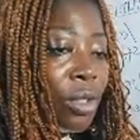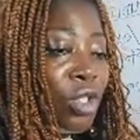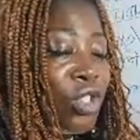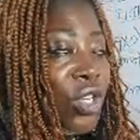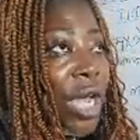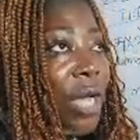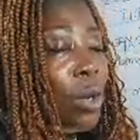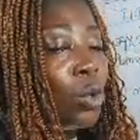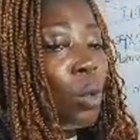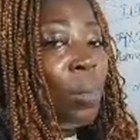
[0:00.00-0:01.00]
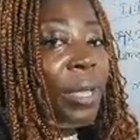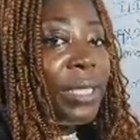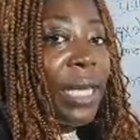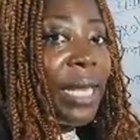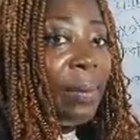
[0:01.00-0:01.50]
she had
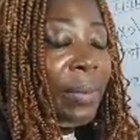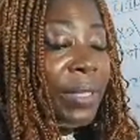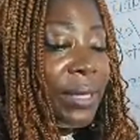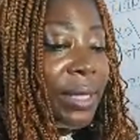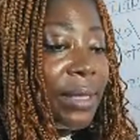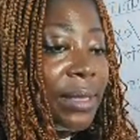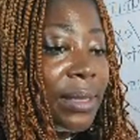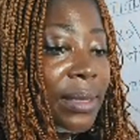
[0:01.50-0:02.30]
automated her business